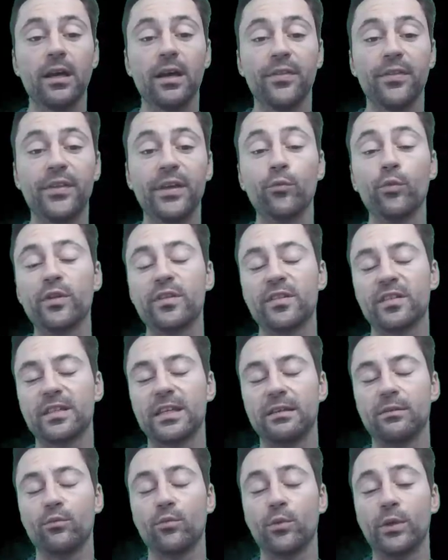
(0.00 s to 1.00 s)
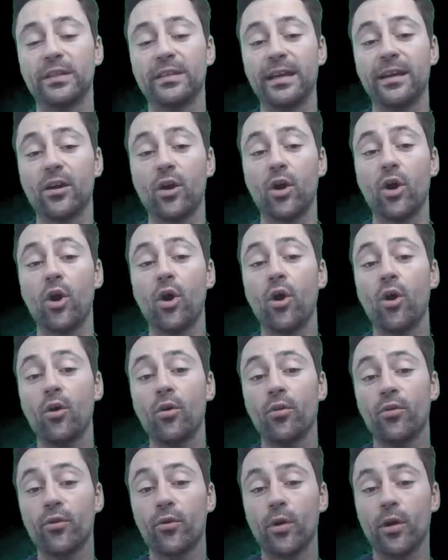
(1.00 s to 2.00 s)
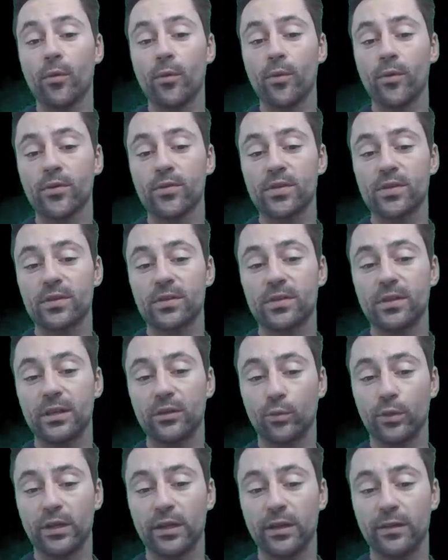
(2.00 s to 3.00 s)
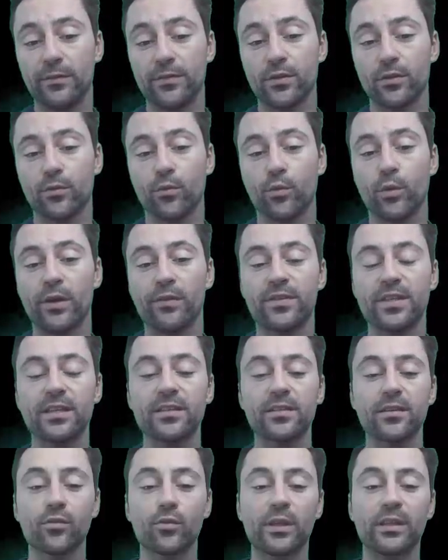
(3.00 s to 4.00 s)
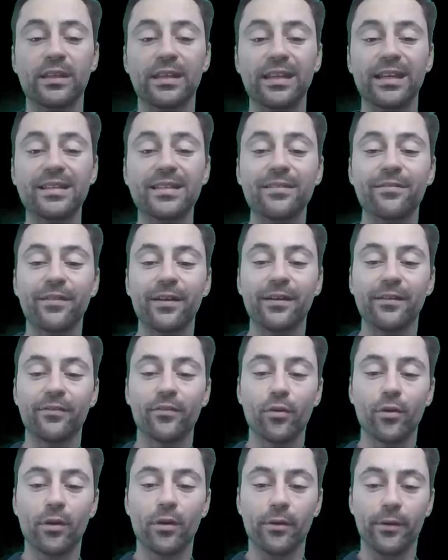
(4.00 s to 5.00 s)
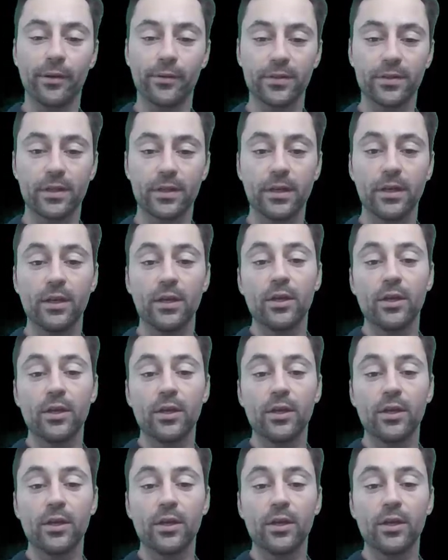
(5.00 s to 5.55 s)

And then we take all the go-arounds that we have. So we have 695 go-arounds.